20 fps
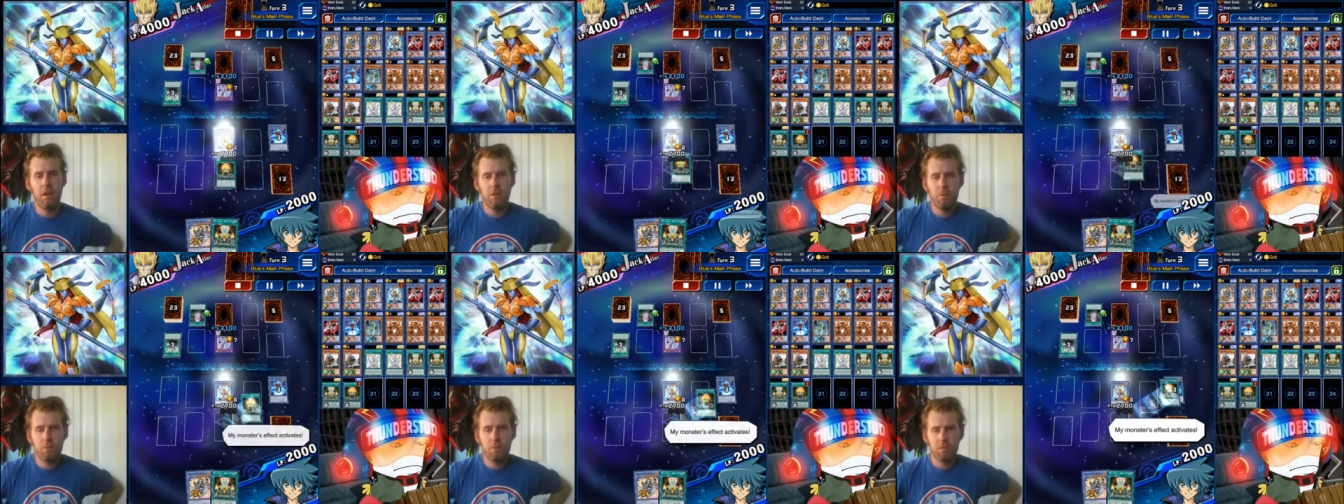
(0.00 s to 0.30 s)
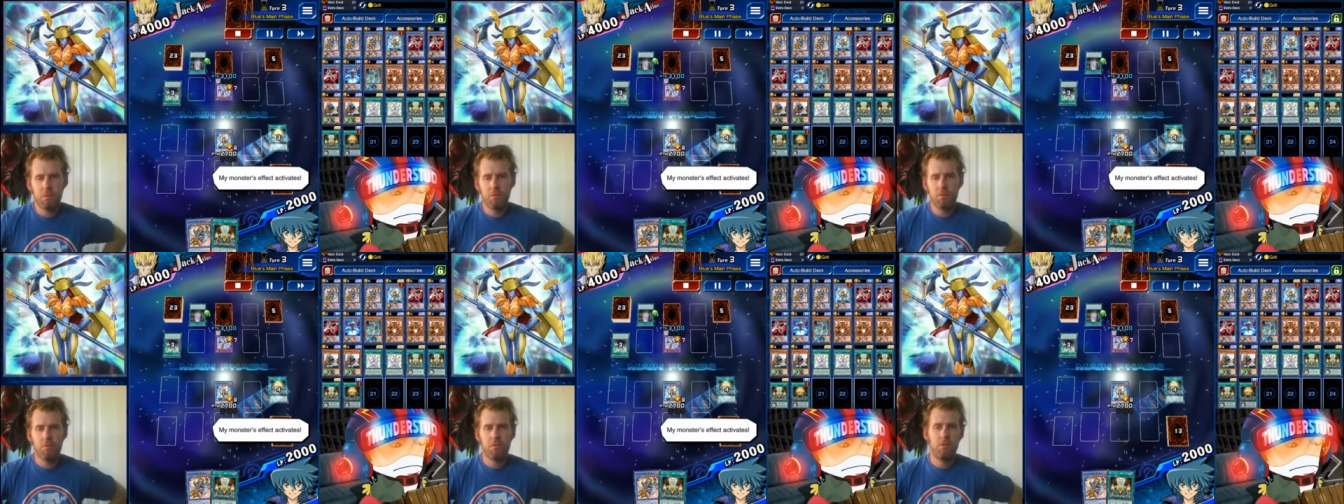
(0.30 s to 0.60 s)
a
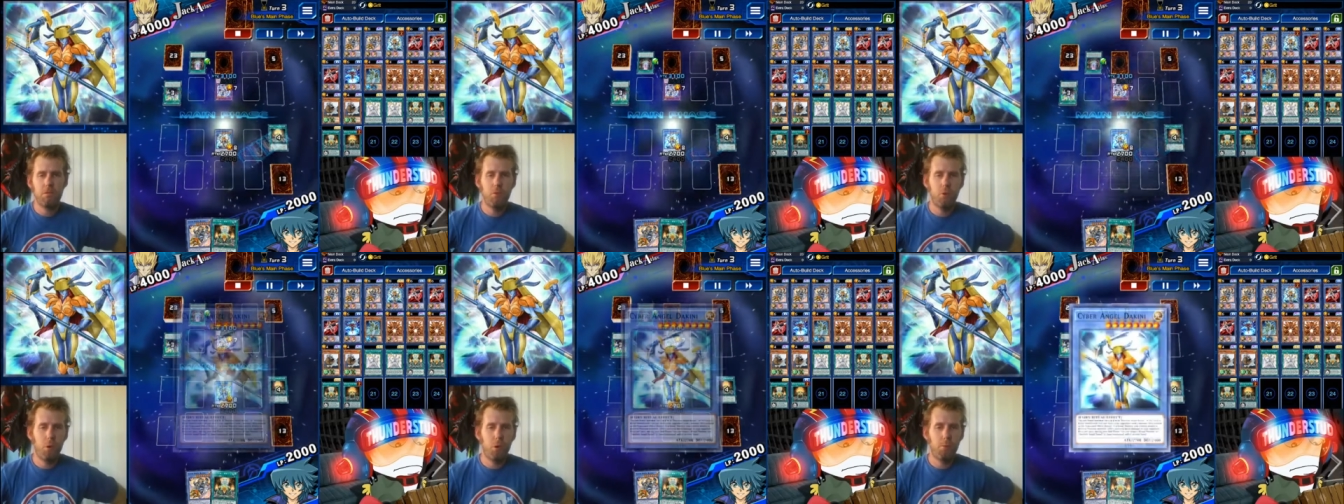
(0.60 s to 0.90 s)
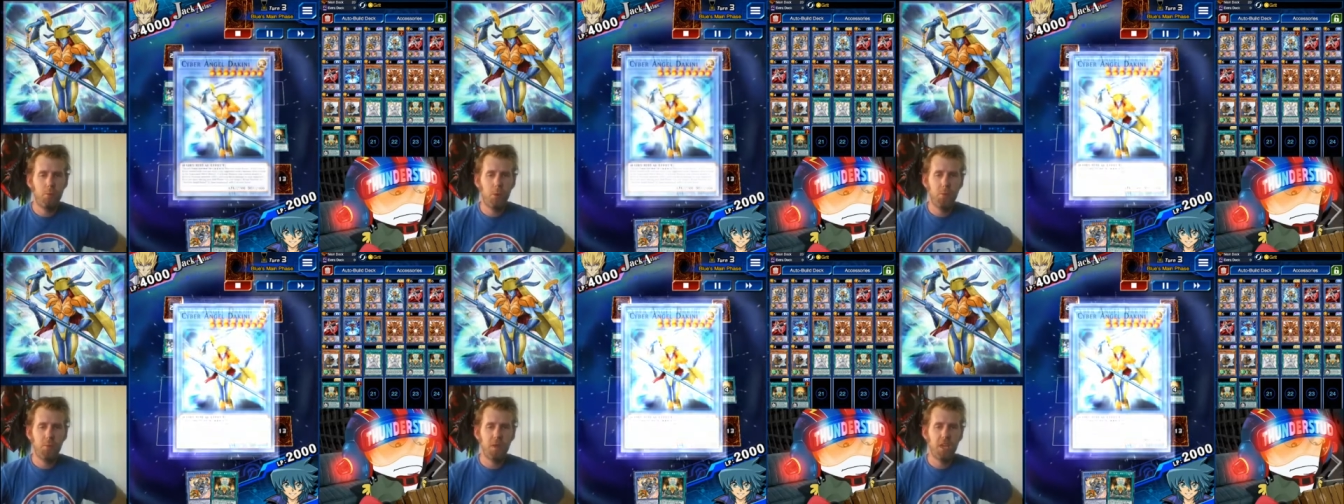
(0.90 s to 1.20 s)

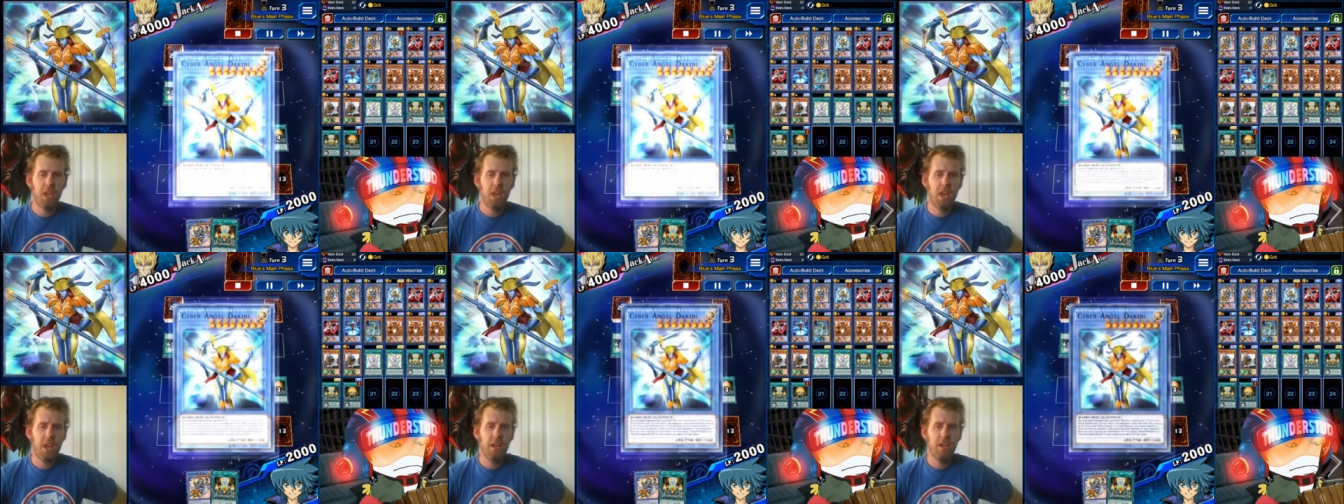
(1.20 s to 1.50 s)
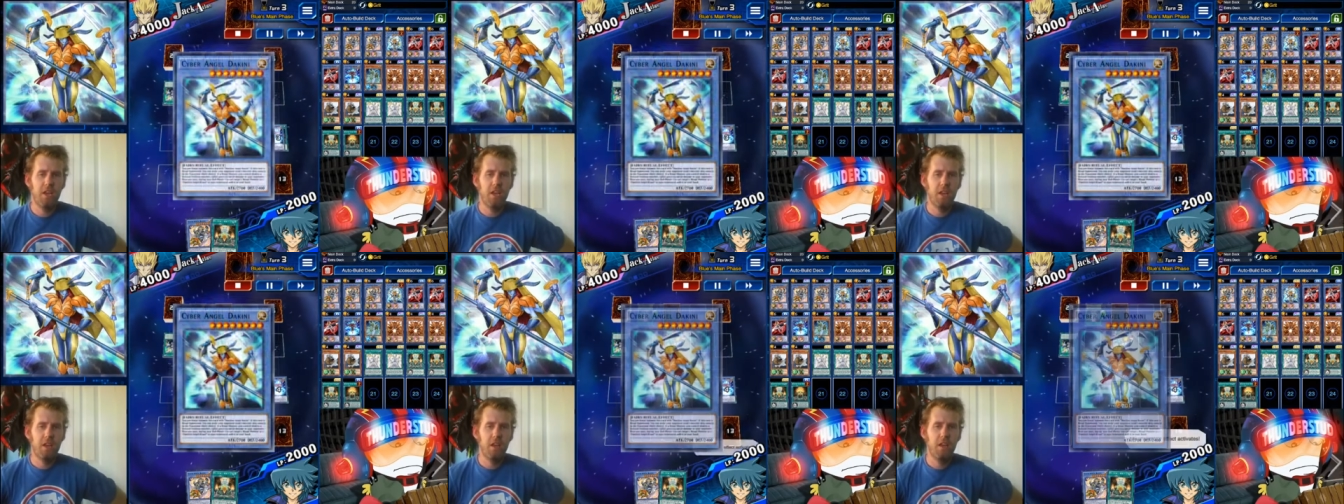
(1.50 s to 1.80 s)
normal
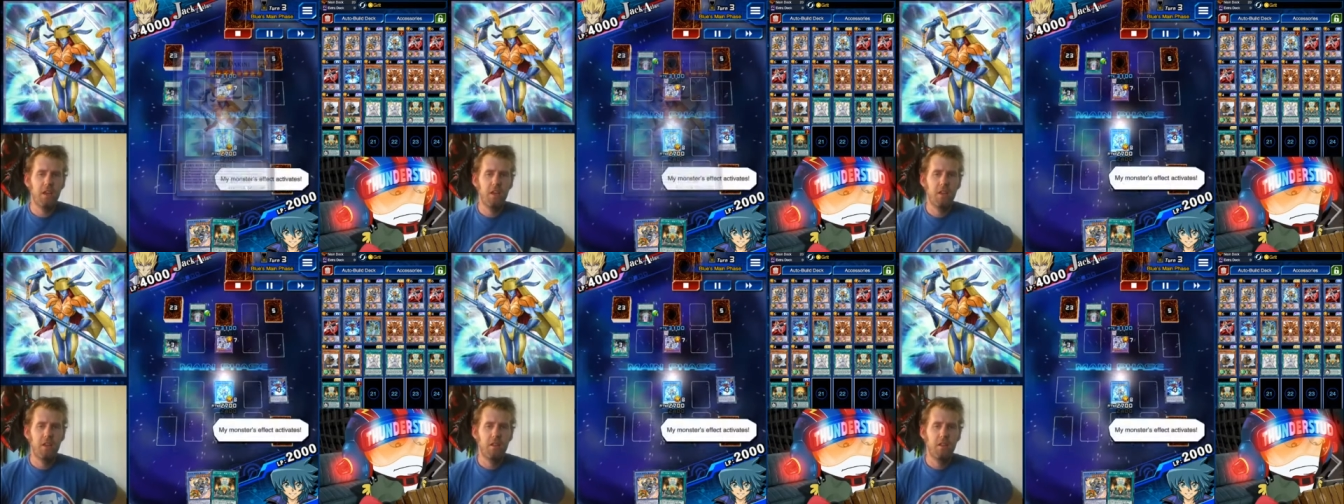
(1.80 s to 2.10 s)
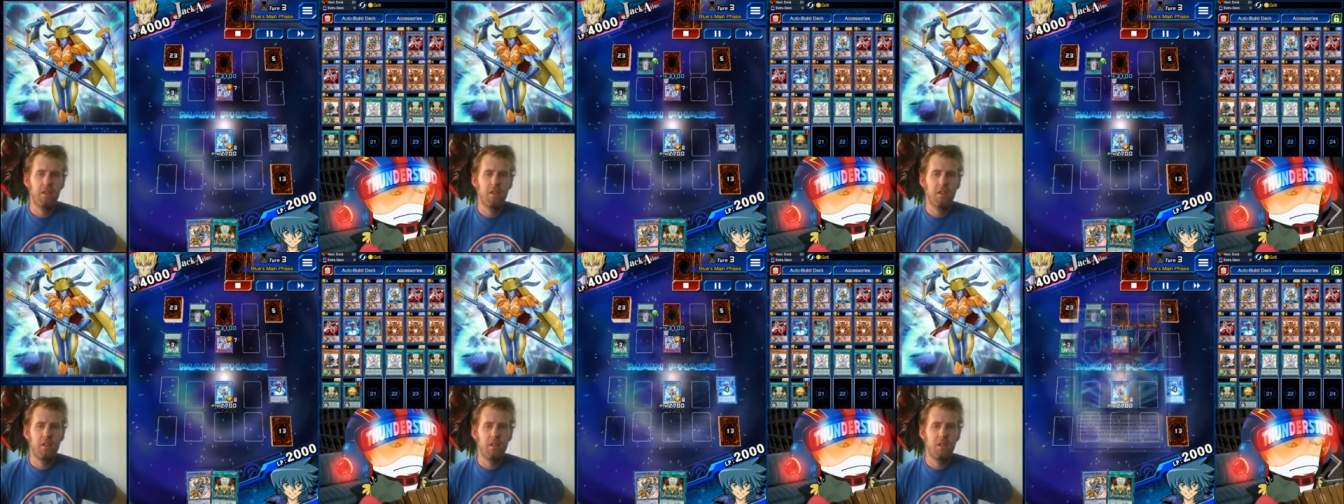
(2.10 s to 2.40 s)
mechanic
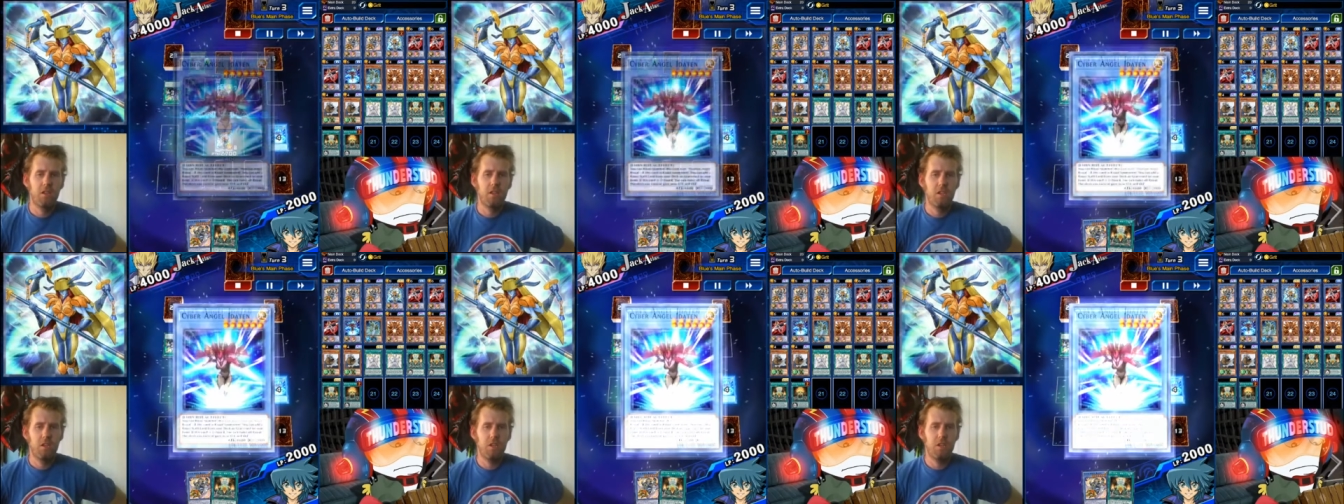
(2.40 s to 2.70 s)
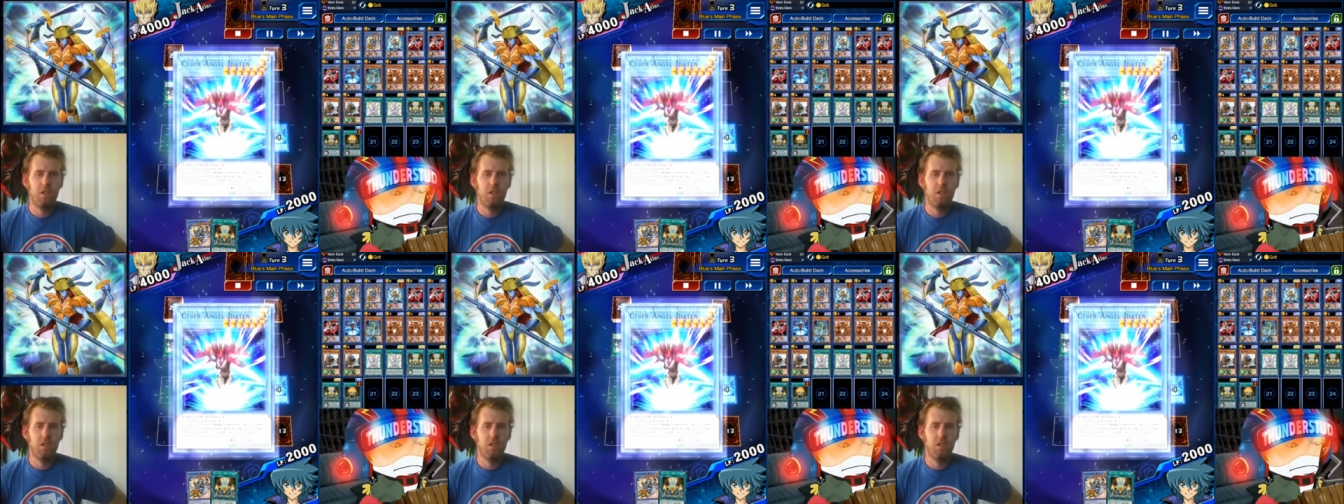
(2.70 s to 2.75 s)
she